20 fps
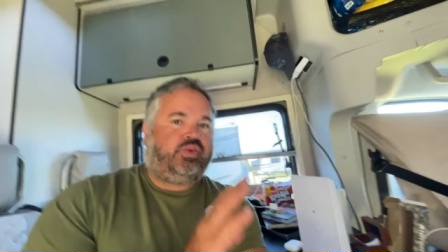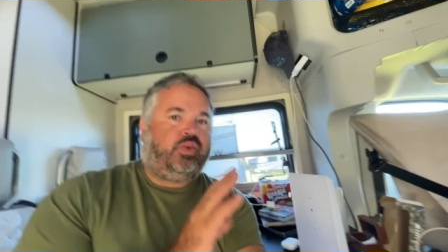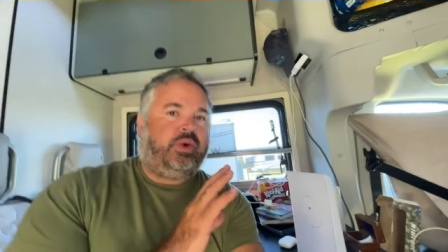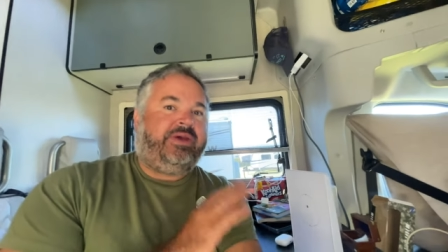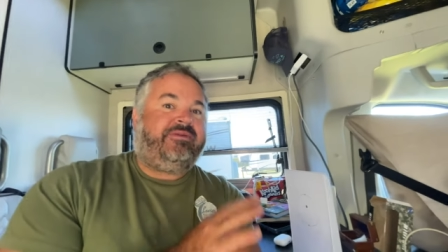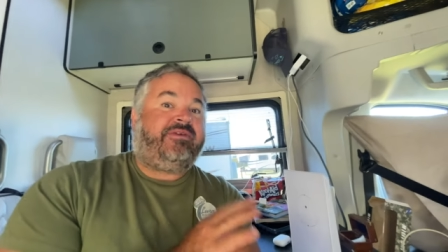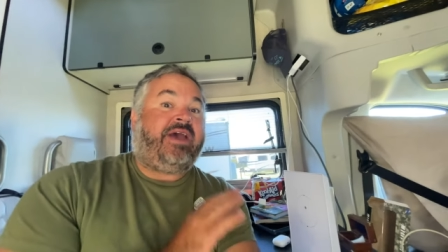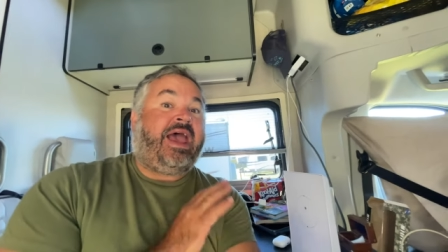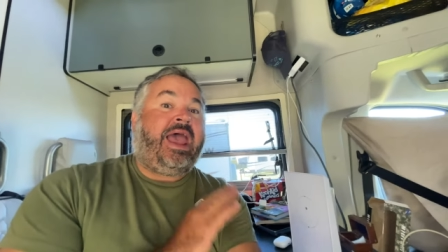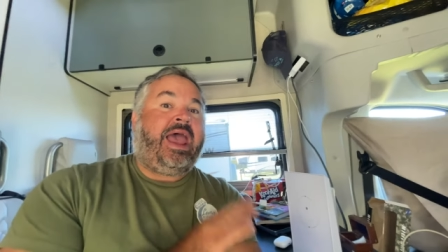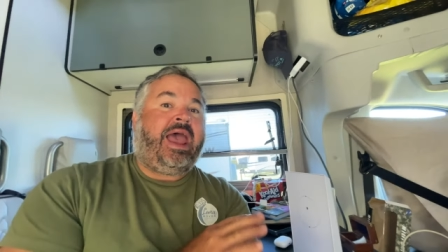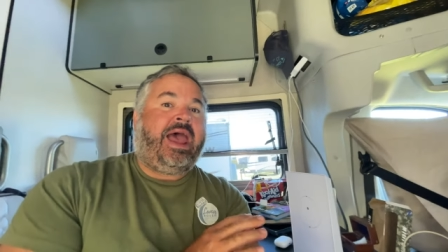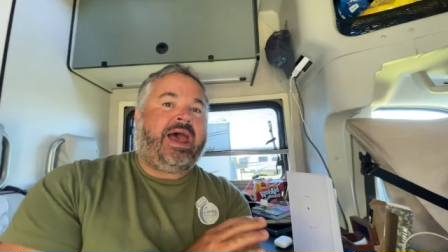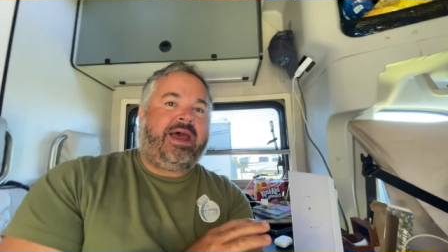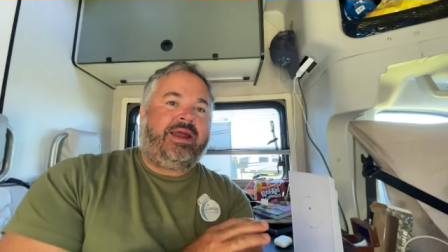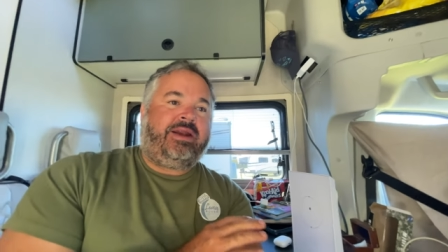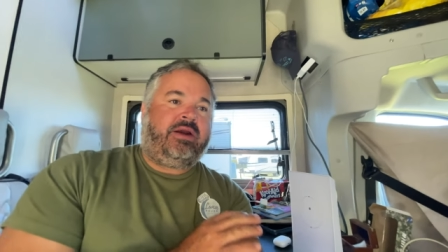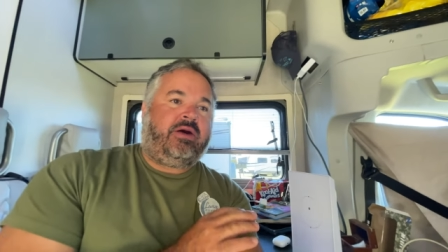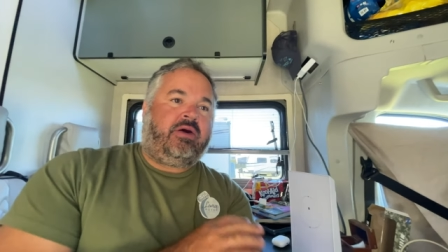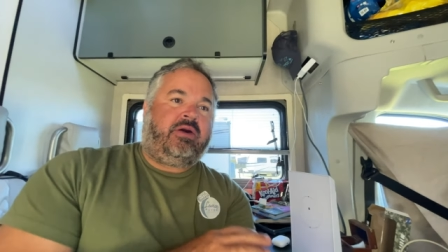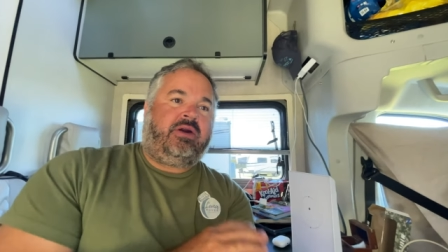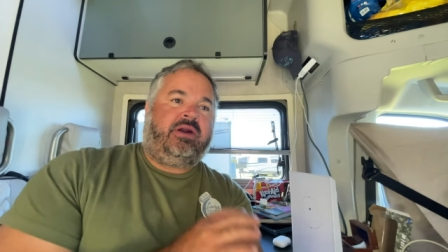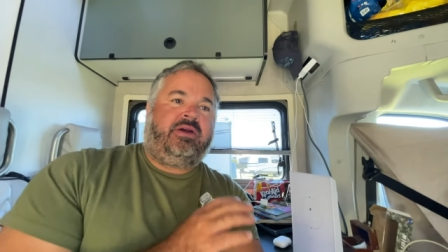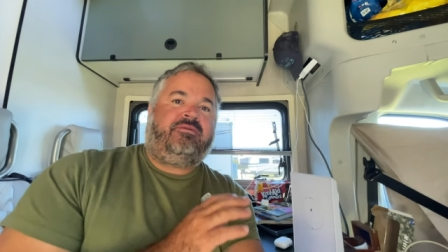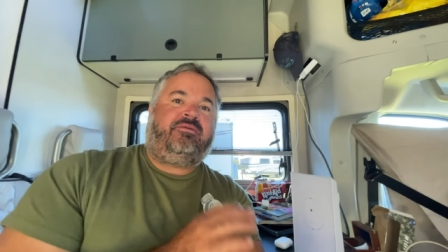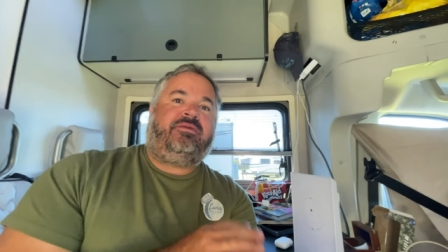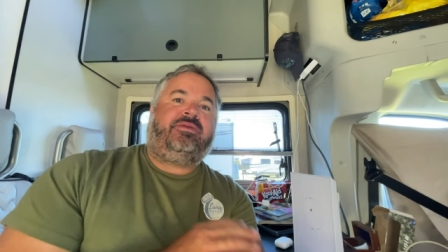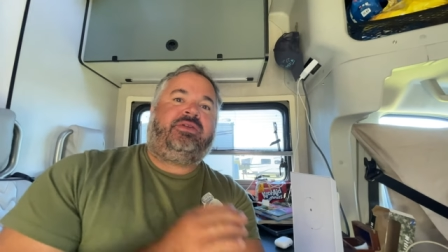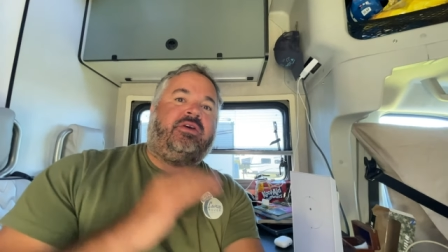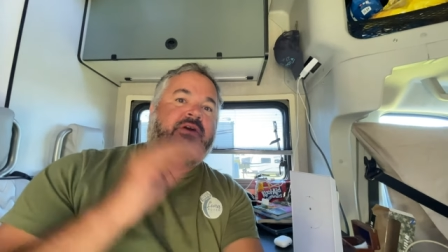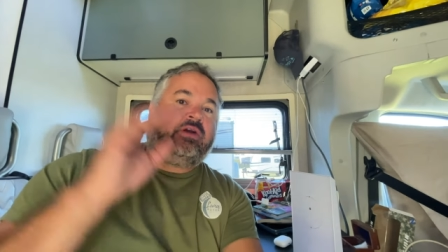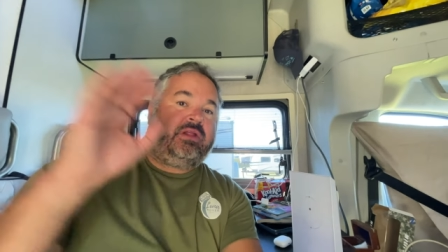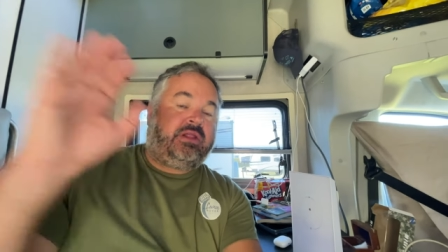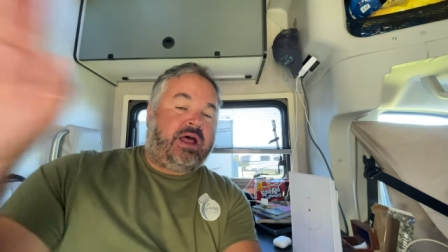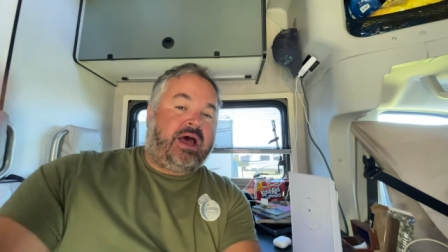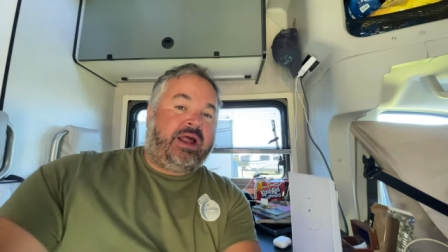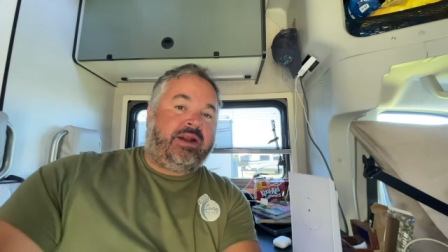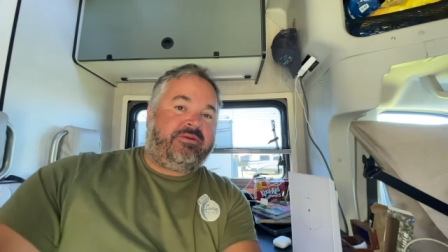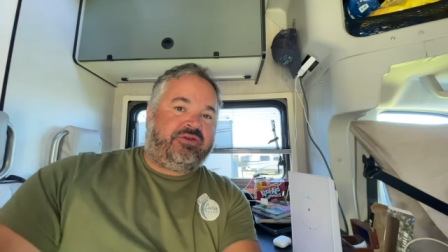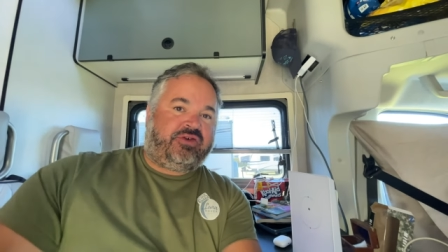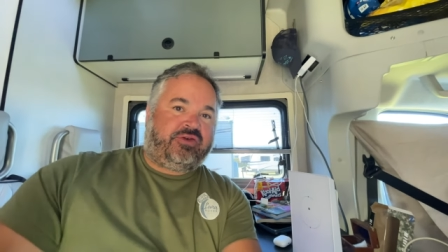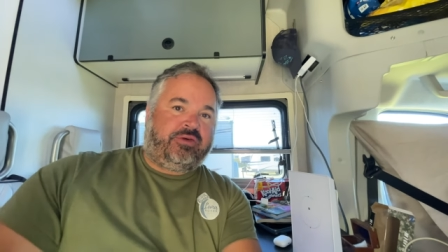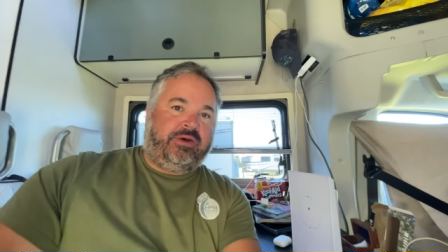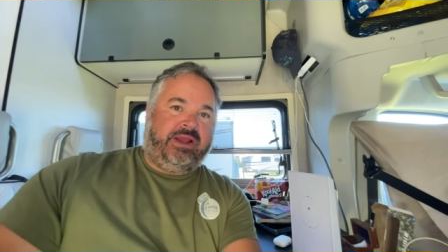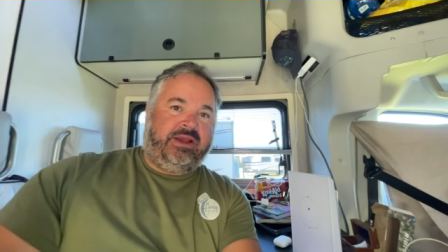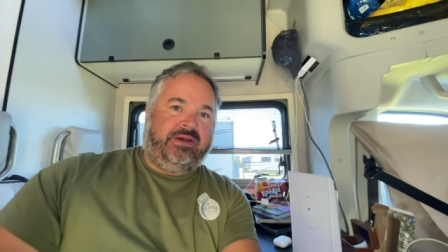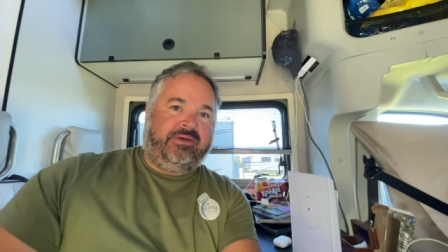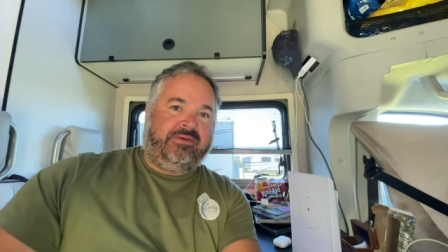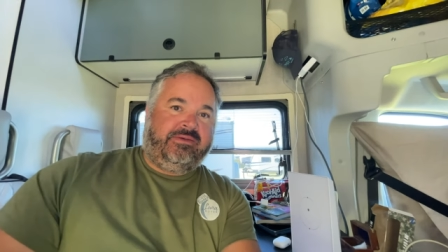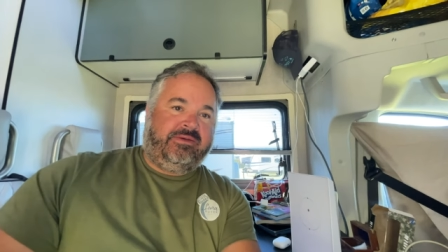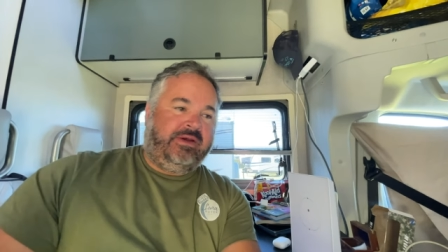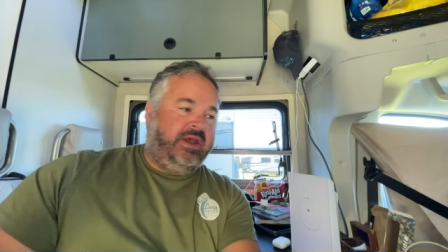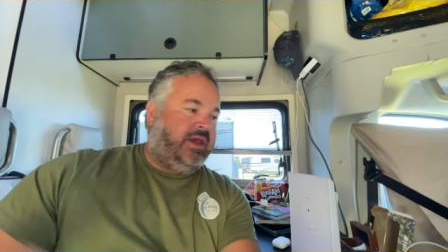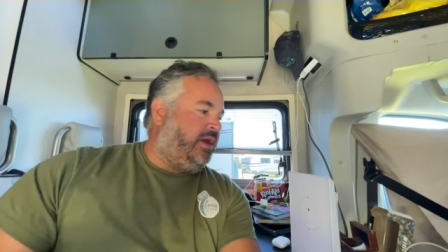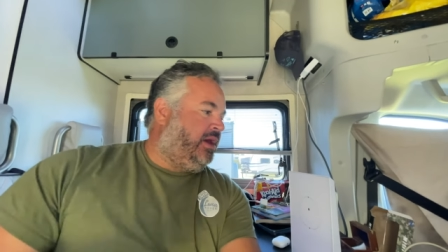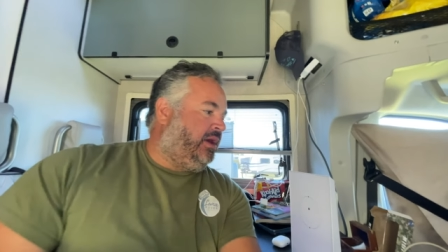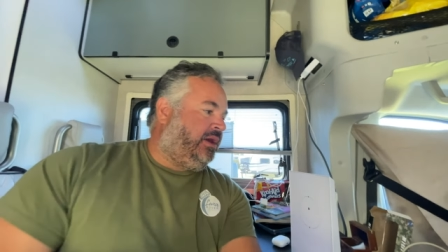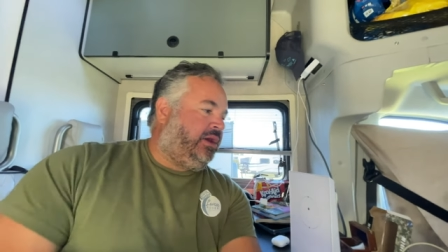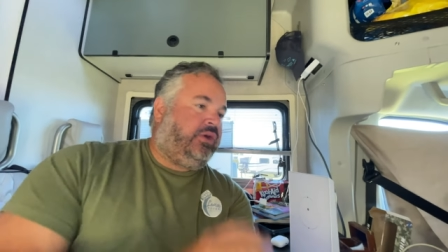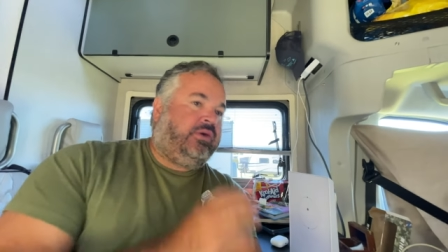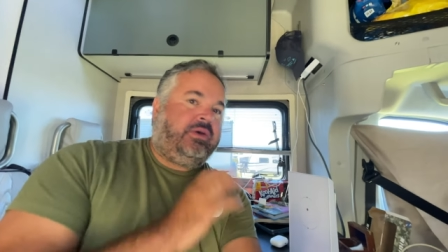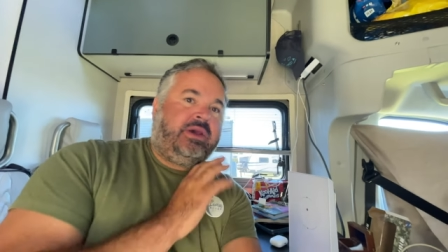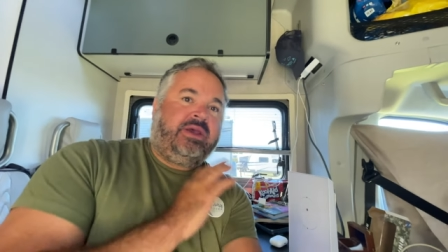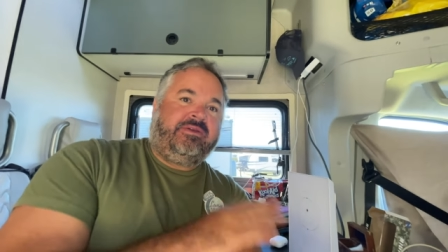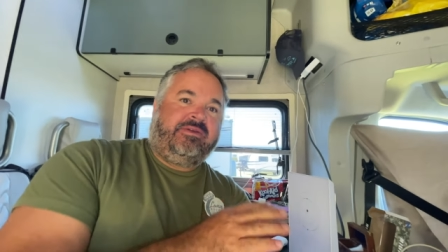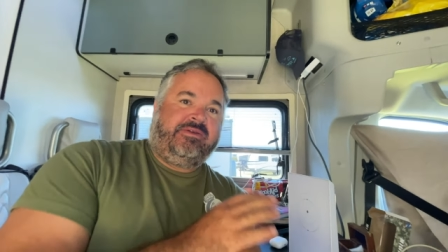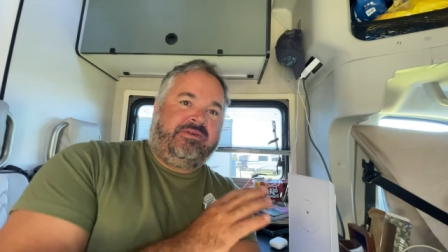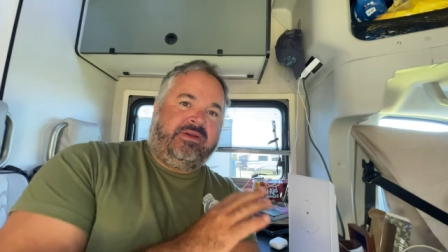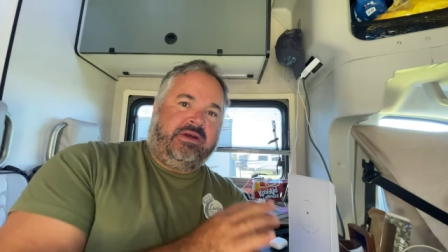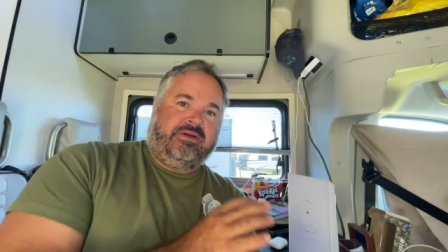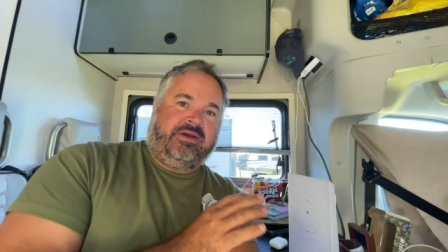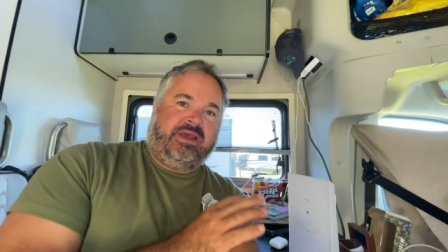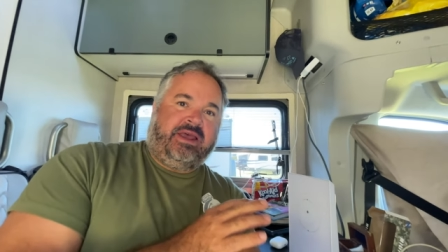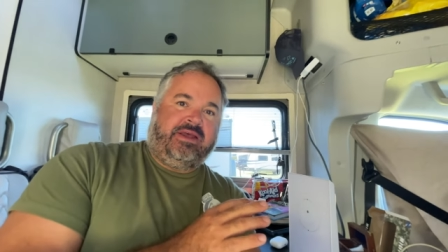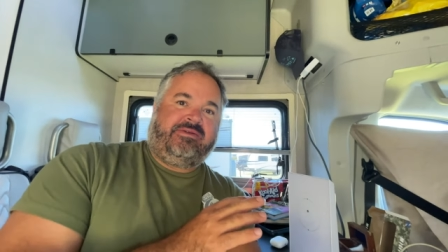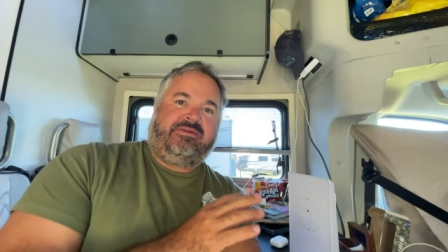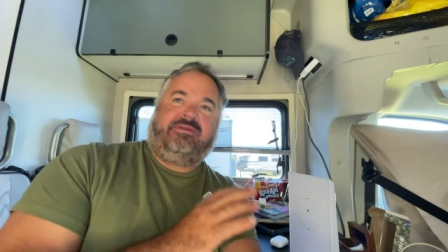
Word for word: we've had are if there are a lot of trees, you can still get